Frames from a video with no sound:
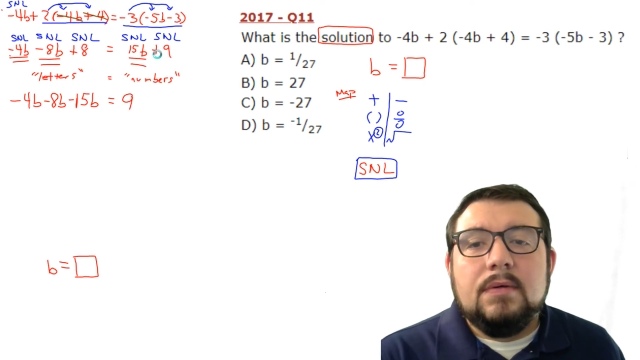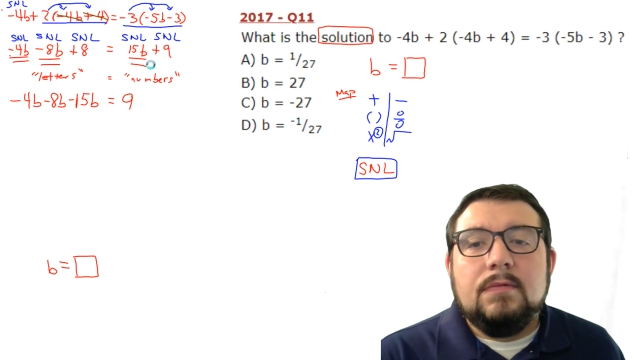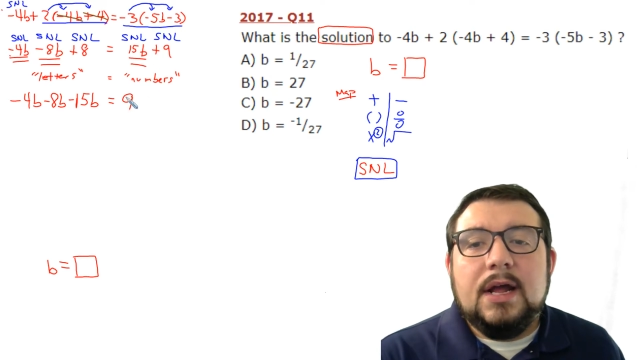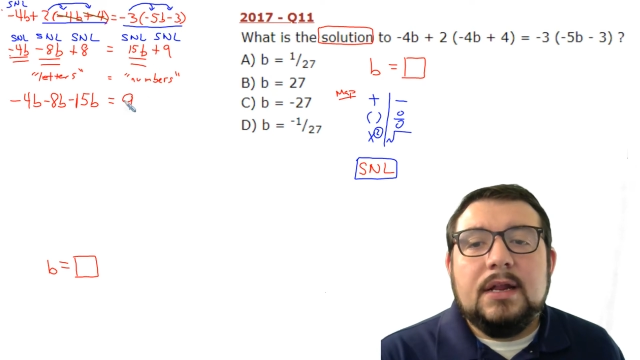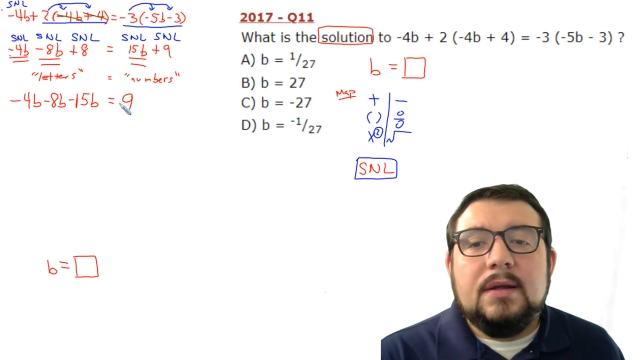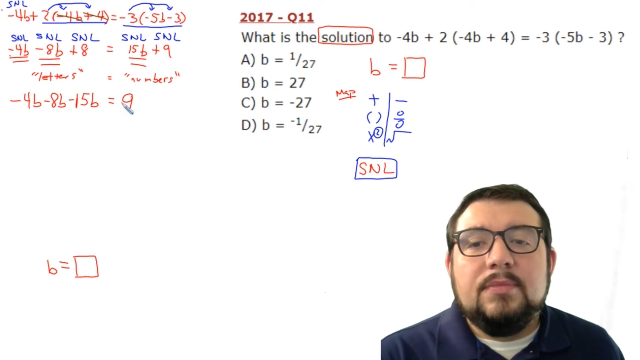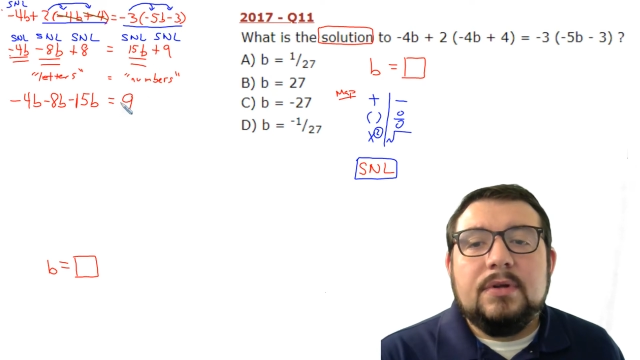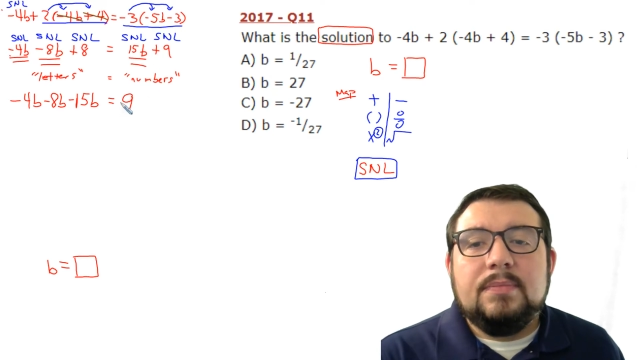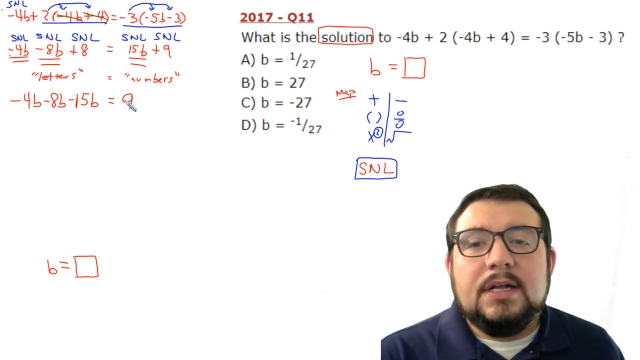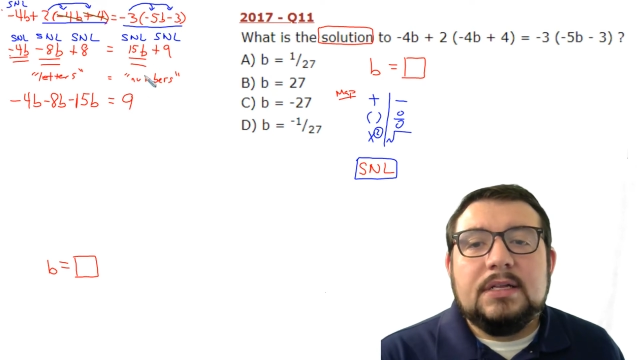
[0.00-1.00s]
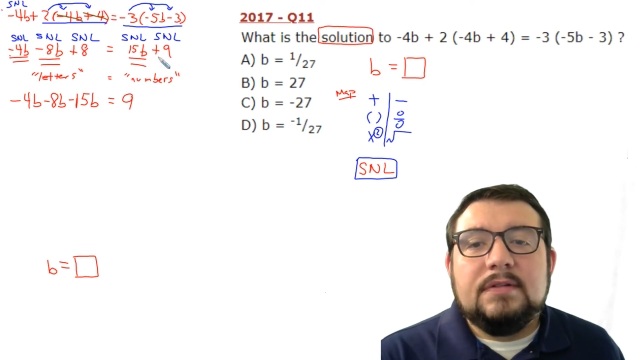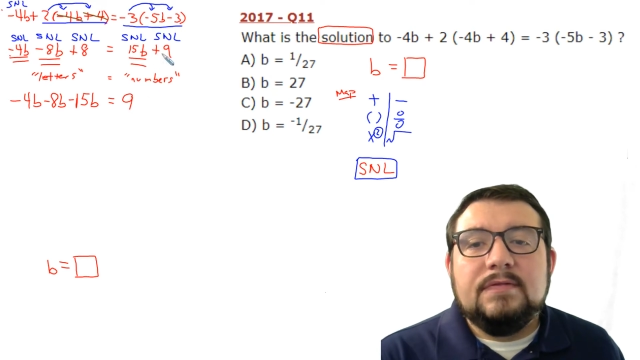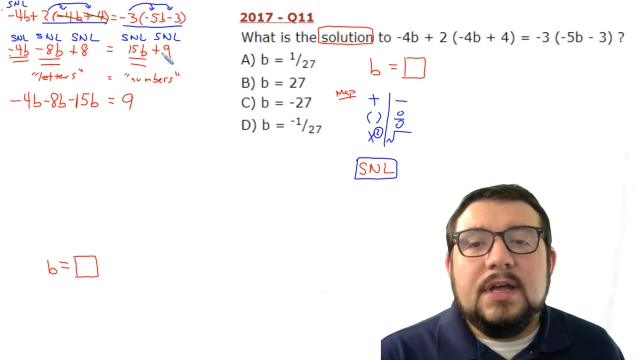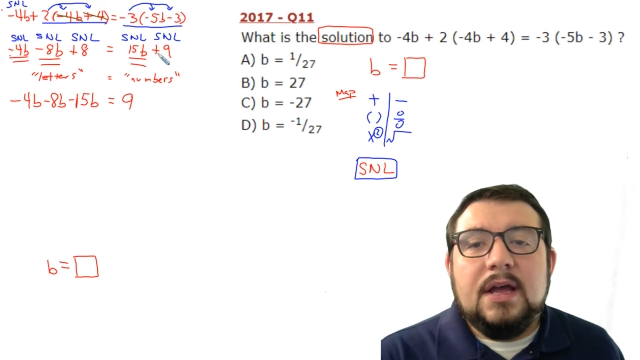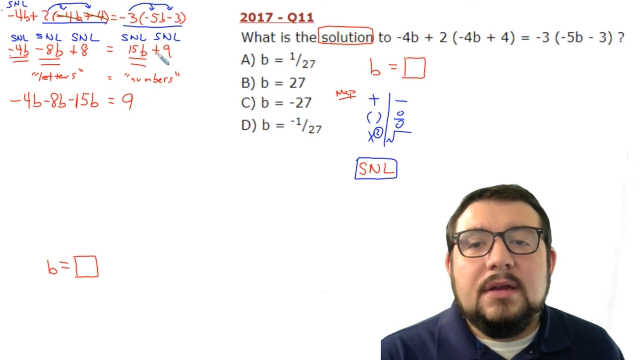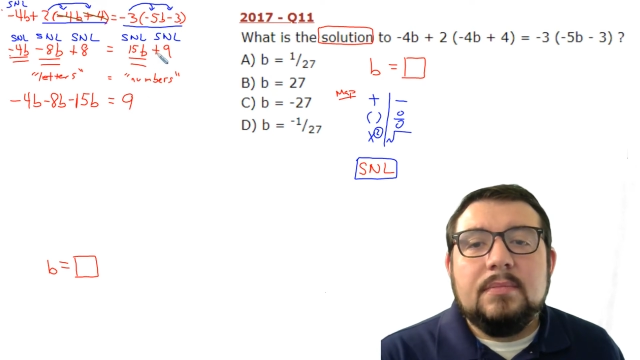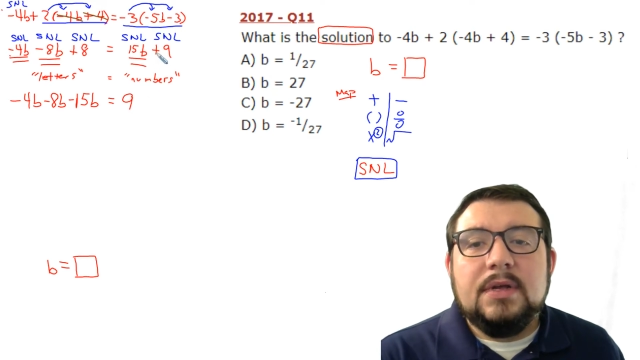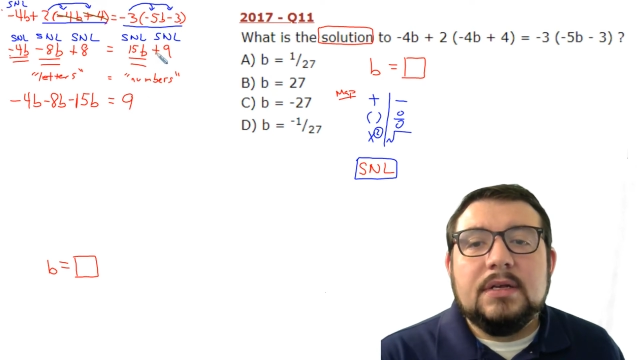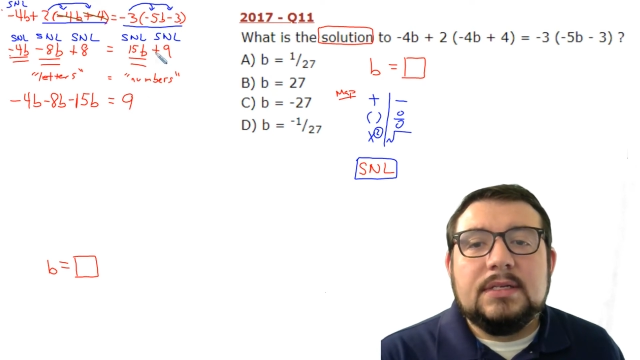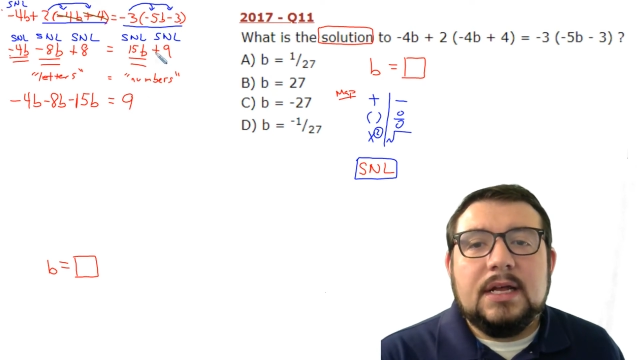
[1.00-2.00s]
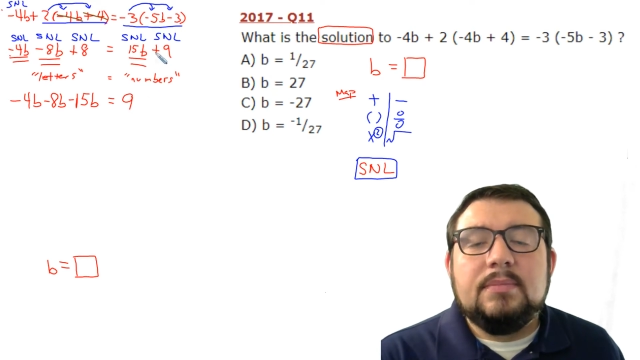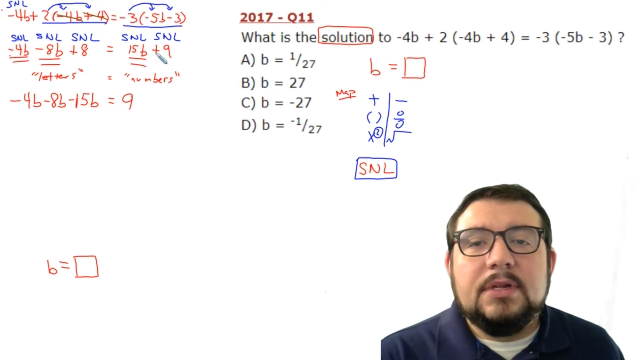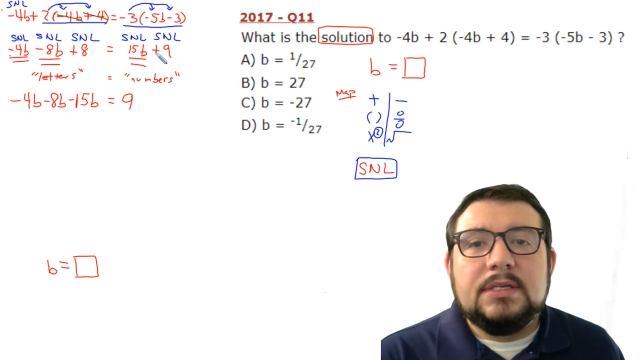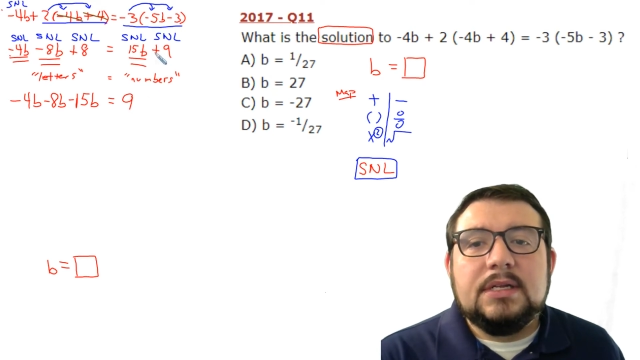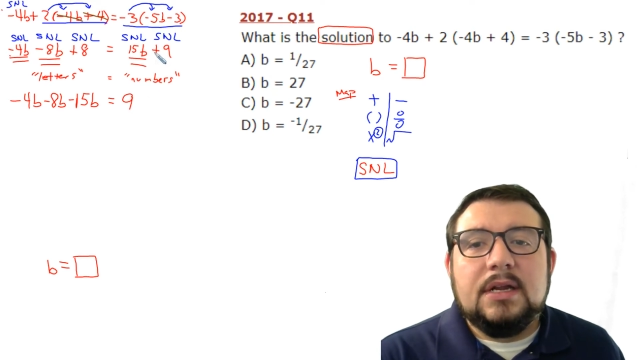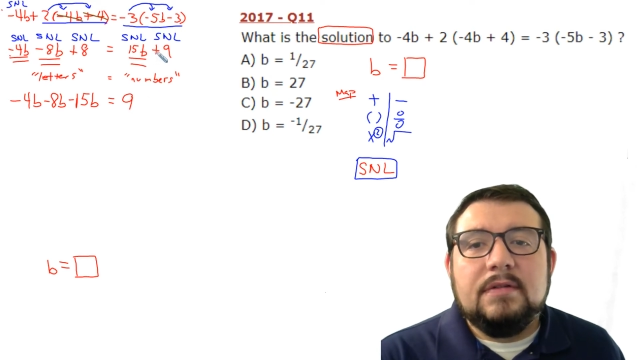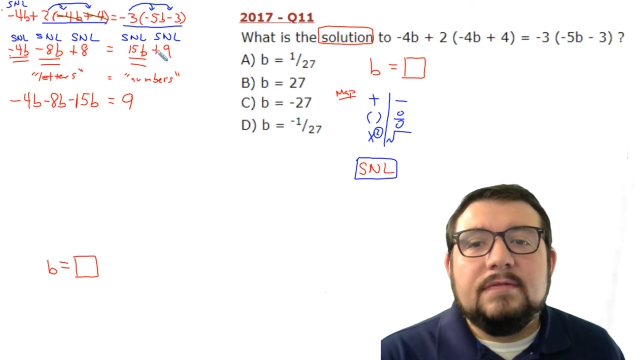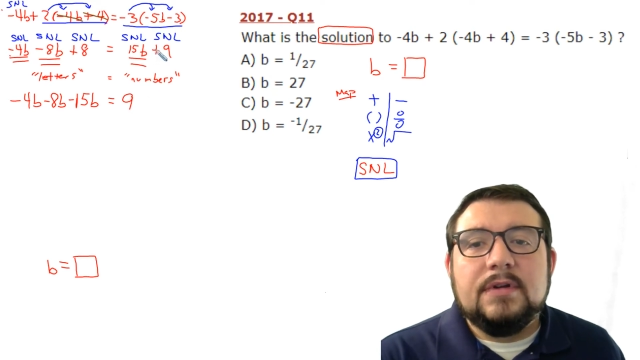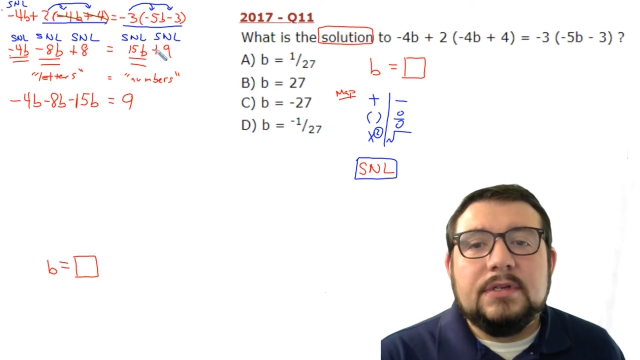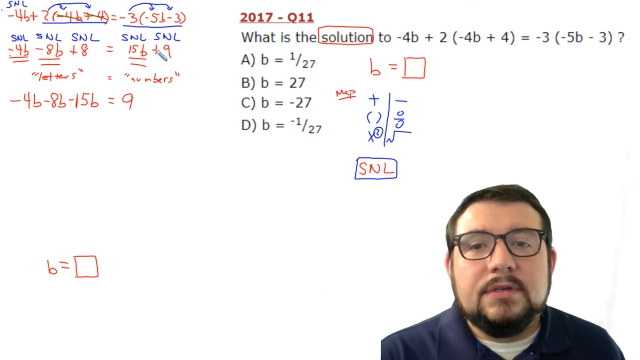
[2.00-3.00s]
Why did I put it positive 9? Because it had a plus sign in the front.